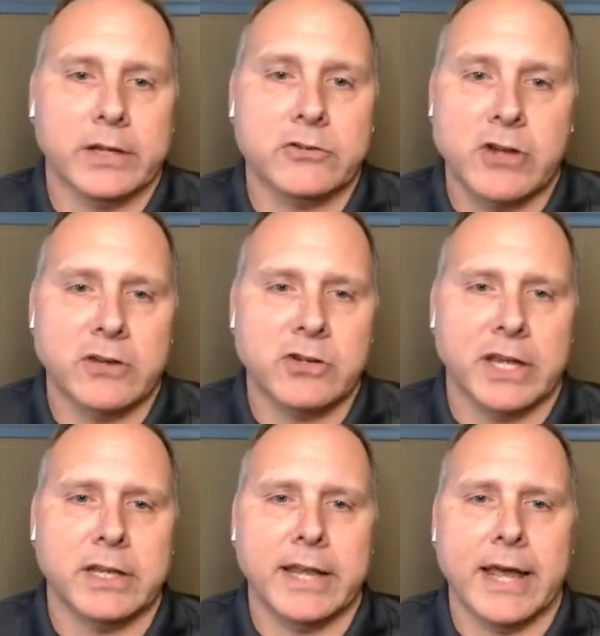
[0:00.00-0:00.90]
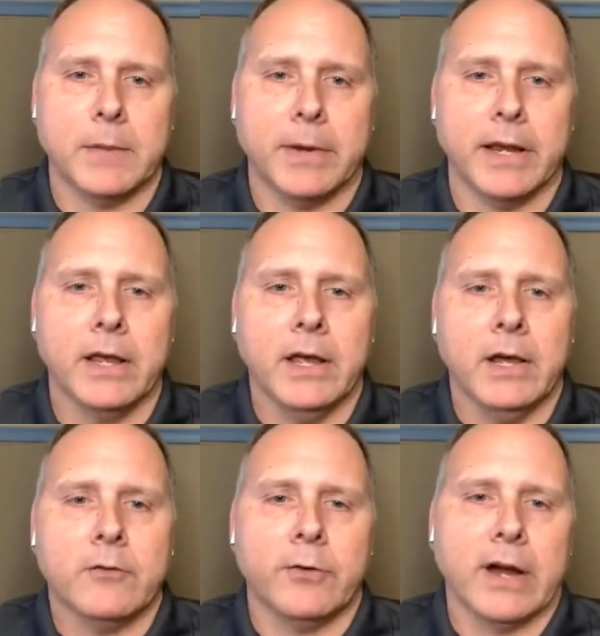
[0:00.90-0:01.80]
It could change again today. But
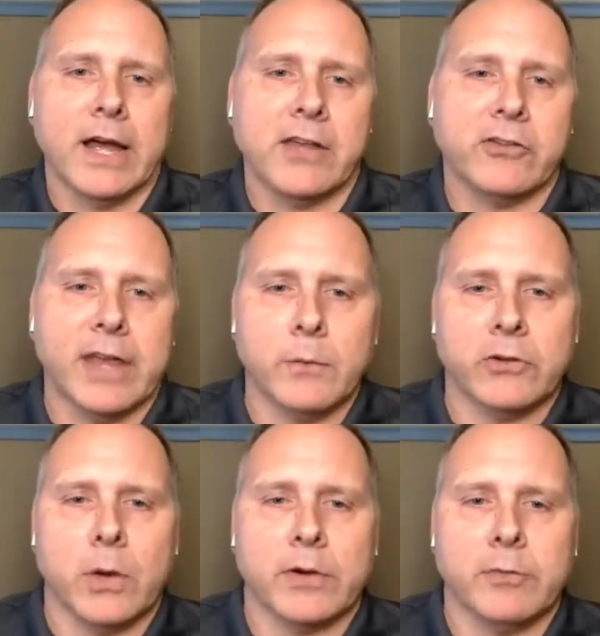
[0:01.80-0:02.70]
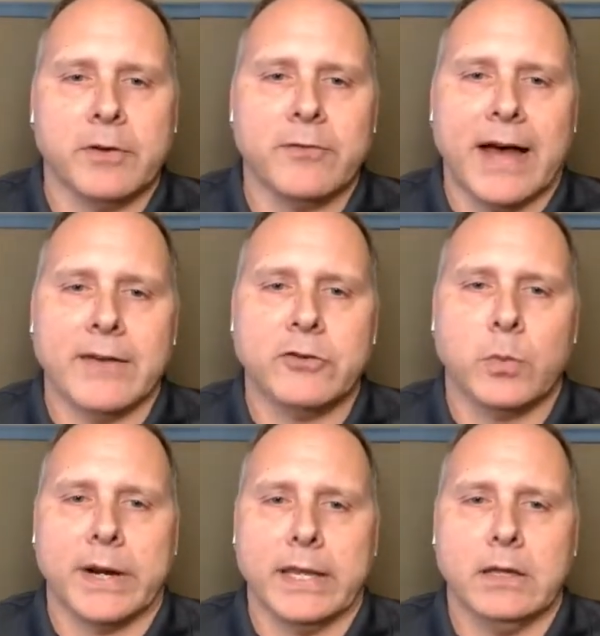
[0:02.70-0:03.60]
for us, that was going from a
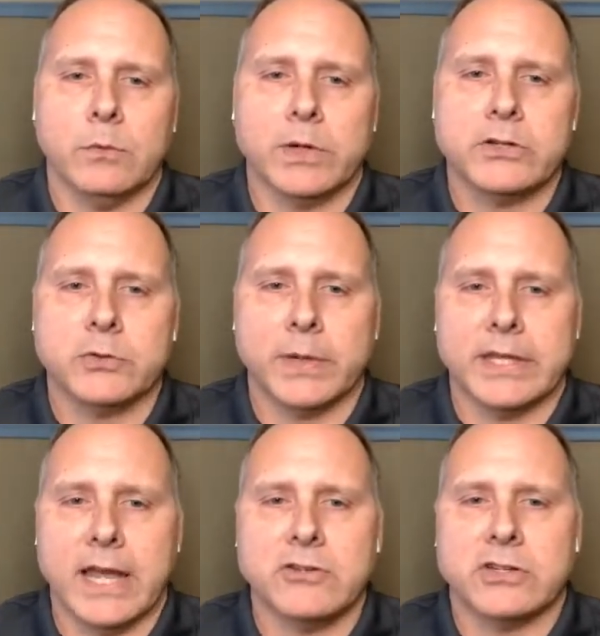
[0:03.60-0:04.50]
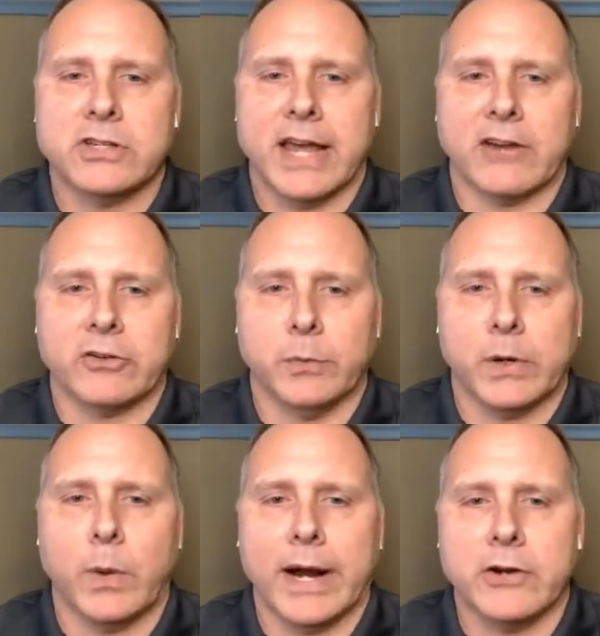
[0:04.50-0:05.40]
520, which is what the agency actually
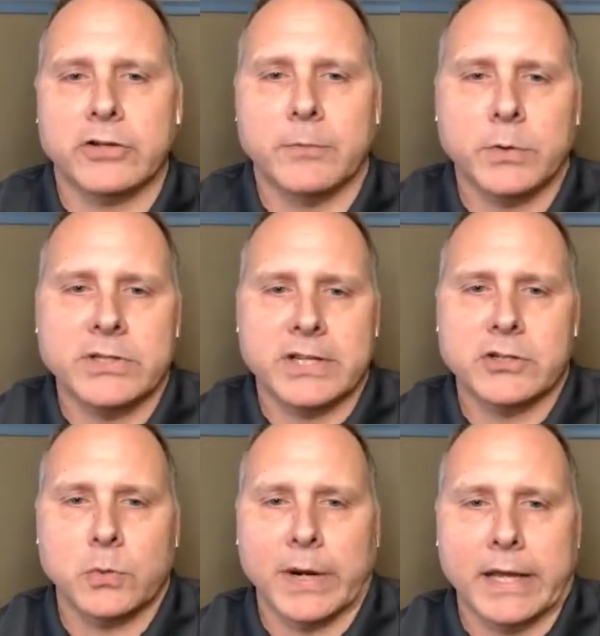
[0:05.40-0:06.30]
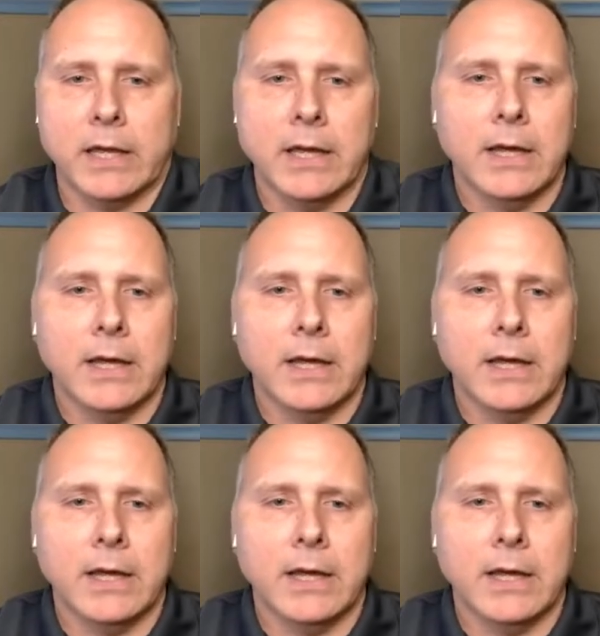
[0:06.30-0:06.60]
requires, up to a 620.